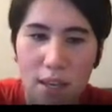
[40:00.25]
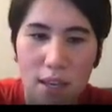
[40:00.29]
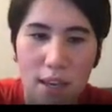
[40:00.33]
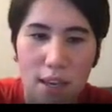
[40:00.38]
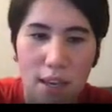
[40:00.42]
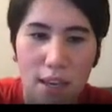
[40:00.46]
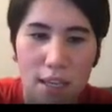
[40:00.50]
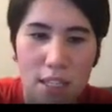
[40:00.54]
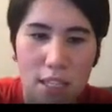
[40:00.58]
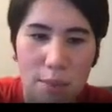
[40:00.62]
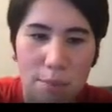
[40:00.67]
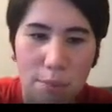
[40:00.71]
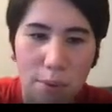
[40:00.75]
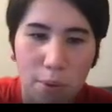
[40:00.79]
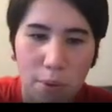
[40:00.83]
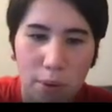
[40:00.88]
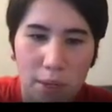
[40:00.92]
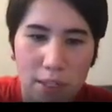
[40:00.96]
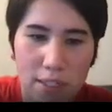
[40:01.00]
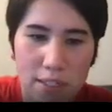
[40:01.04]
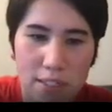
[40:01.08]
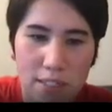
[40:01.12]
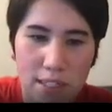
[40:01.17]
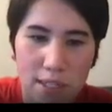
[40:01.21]
and the
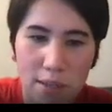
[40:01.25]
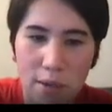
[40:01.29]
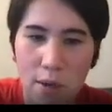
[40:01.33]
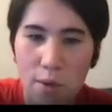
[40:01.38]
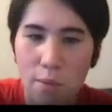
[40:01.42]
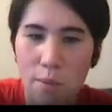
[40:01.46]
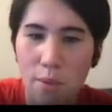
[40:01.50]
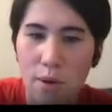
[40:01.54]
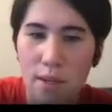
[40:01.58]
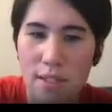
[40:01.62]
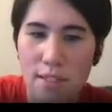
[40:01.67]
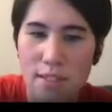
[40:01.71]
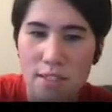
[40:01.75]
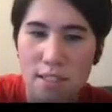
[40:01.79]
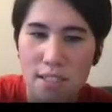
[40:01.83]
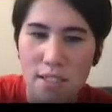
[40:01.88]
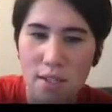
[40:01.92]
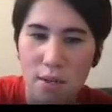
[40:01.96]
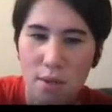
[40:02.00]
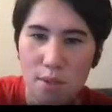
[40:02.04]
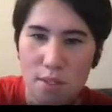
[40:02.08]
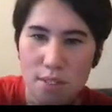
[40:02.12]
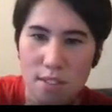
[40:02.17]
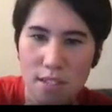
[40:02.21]

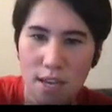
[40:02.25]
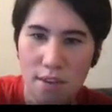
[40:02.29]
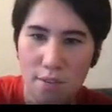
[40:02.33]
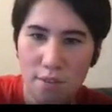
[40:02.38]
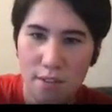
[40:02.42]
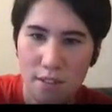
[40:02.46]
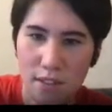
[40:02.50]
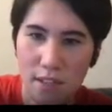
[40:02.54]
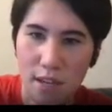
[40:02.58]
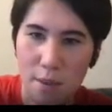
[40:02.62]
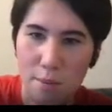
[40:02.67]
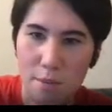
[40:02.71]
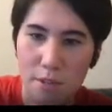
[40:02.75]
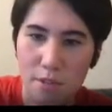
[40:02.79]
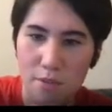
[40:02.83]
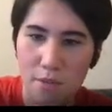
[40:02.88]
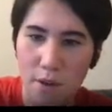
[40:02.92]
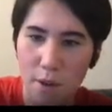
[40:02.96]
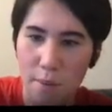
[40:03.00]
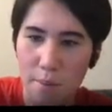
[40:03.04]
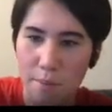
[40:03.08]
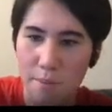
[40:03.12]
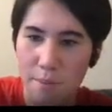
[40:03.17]
0.0107 comes from.